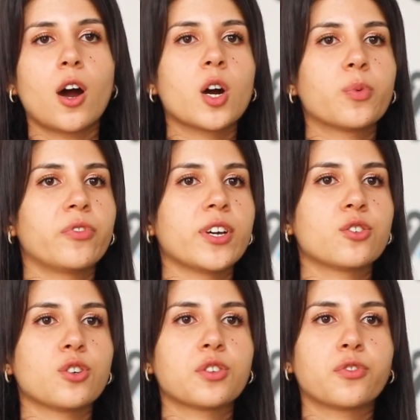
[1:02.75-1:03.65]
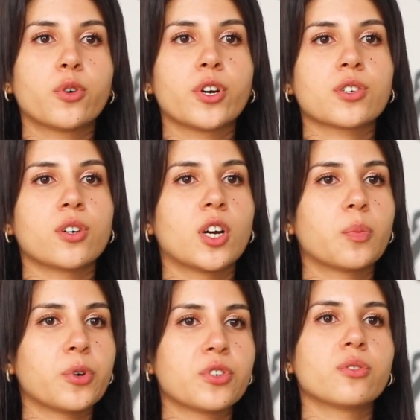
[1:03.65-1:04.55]
Our professors focus on
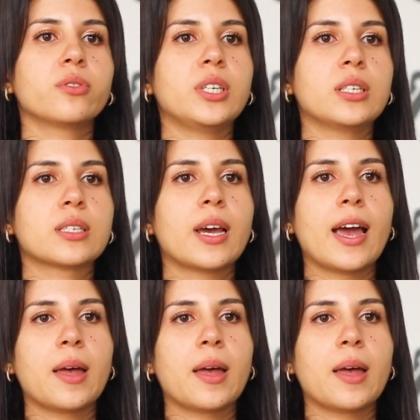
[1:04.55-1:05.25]
our personal needs